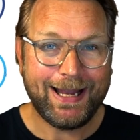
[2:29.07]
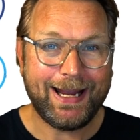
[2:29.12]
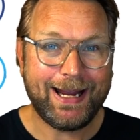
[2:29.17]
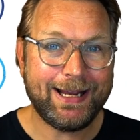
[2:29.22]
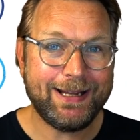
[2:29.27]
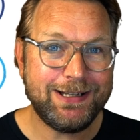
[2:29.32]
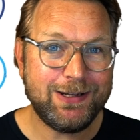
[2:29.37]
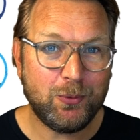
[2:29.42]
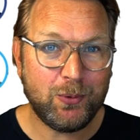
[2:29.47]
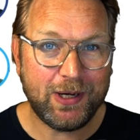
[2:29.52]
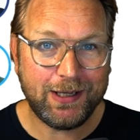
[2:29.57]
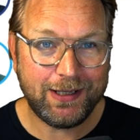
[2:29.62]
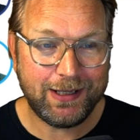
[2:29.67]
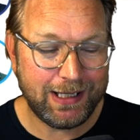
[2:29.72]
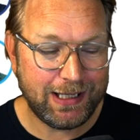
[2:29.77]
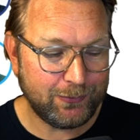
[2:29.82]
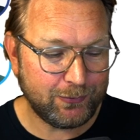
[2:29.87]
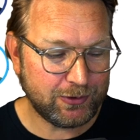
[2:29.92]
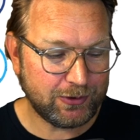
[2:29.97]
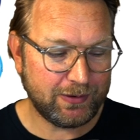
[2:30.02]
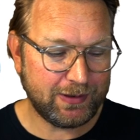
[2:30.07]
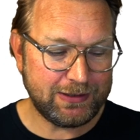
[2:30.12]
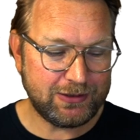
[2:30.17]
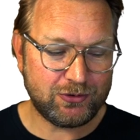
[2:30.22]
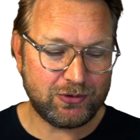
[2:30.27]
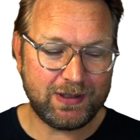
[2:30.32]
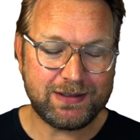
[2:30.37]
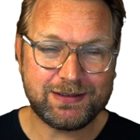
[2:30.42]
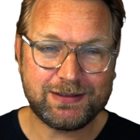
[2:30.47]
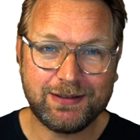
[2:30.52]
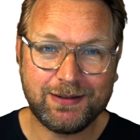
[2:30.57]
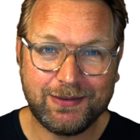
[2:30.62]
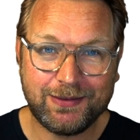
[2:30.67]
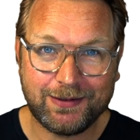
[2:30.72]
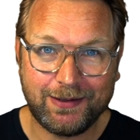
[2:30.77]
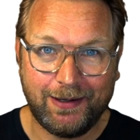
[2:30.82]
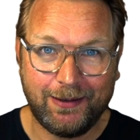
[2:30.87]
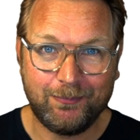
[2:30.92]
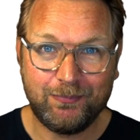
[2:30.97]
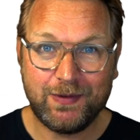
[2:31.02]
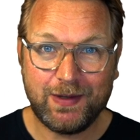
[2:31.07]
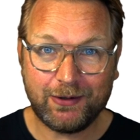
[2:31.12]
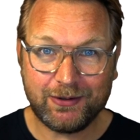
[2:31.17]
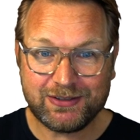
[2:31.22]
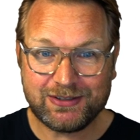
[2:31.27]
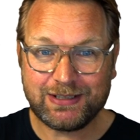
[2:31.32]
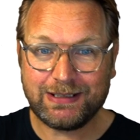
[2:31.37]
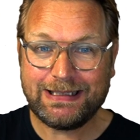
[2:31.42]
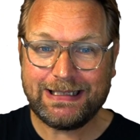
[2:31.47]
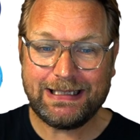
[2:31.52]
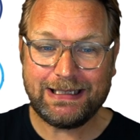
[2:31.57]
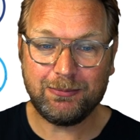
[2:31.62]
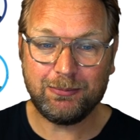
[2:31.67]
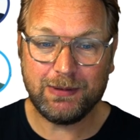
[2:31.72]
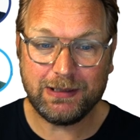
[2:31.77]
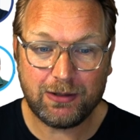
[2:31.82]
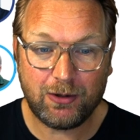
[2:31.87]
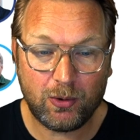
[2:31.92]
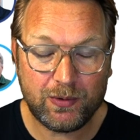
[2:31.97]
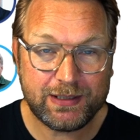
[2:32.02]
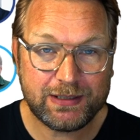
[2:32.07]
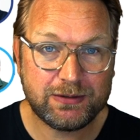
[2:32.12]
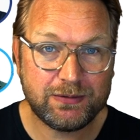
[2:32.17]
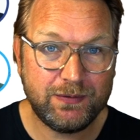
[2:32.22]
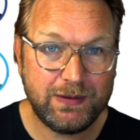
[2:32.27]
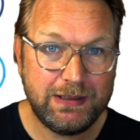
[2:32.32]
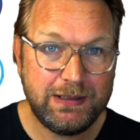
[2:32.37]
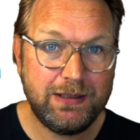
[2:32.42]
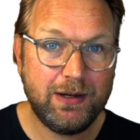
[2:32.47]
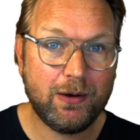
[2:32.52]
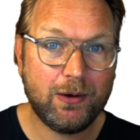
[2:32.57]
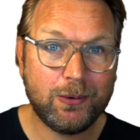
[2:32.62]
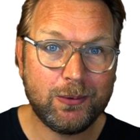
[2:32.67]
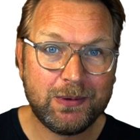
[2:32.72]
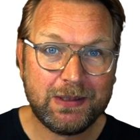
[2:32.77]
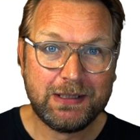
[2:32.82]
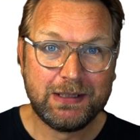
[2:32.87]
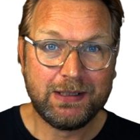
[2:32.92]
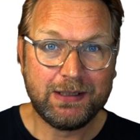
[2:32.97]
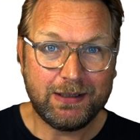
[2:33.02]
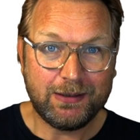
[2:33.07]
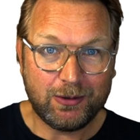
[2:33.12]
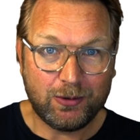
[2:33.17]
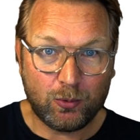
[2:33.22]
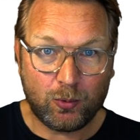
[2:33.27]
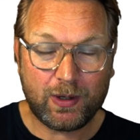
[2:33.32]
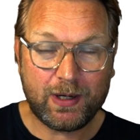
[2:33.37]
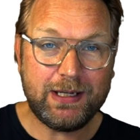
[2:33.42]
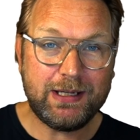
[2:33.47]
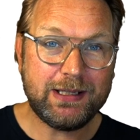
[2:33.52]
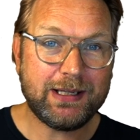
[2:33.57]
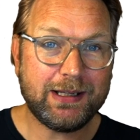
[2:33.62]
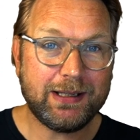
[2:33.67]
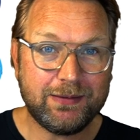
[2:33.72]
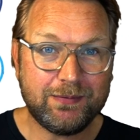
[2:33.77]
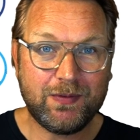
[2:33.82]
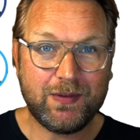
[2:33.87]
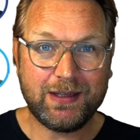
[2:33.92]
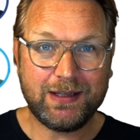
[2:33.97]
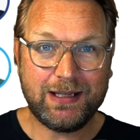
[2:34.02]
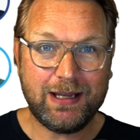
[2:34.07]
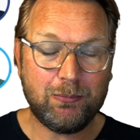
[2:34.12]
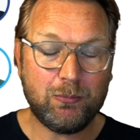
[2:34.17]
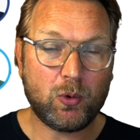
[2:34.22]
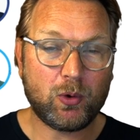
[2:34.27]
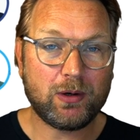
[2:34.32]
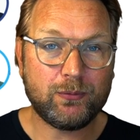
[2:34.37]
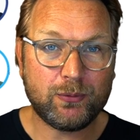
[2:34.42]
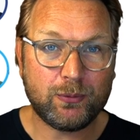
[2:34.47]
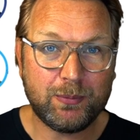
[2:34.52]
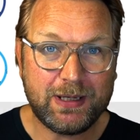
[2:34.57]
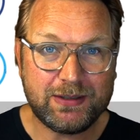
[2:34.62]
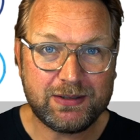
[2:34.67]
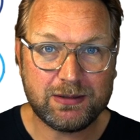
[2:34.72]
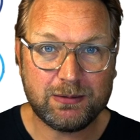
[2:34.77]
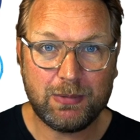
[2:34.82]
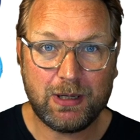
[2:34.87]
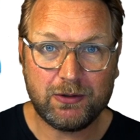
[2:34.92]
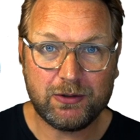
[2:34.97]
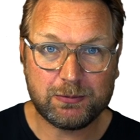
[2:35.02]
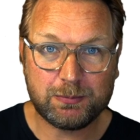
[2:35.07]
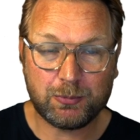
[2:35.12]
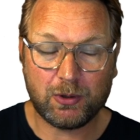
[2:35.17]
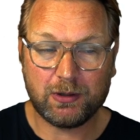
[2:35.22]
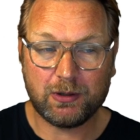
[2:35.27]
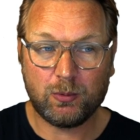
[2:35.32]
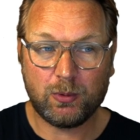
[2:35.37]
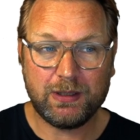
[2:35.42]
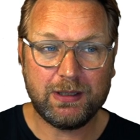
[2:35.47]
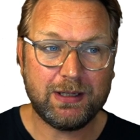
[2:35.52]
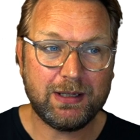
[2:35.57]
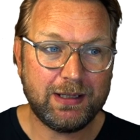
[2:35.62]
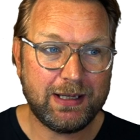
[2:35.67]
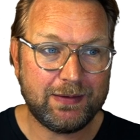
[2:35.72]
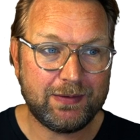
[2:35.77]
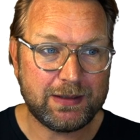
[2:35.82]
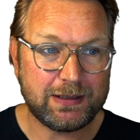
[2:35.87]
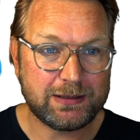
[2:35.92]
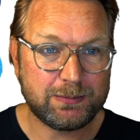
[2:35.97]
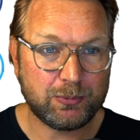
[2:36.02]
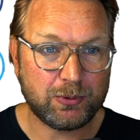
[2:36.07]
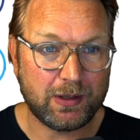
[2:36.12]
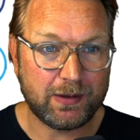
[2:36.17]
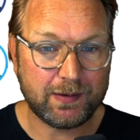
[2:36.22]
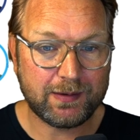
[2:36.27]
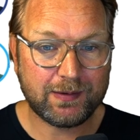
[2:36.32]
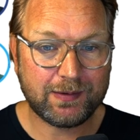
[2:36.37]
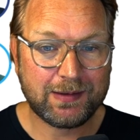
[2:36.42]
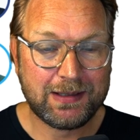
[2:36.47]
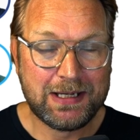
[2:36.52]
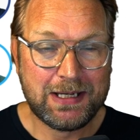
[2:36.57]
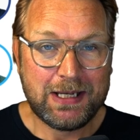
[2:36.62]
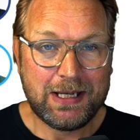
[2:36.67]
Anyway, if you're interested, uh, there is a link below this video where you can get more information about this product, where you can get this product.